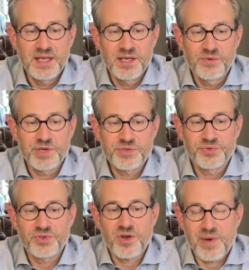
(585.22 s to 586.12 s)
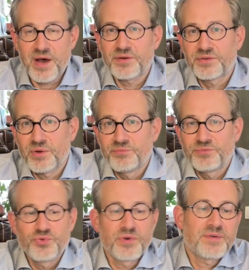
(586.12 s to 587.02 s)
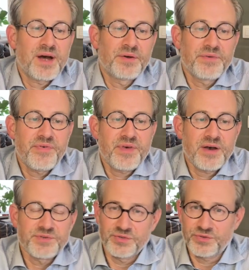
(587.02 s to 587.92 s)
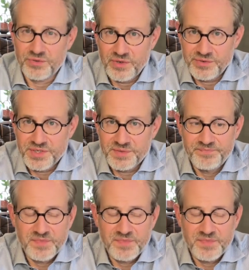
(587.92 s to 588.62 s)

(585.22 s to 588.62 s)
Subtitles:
which would come to around €1,000.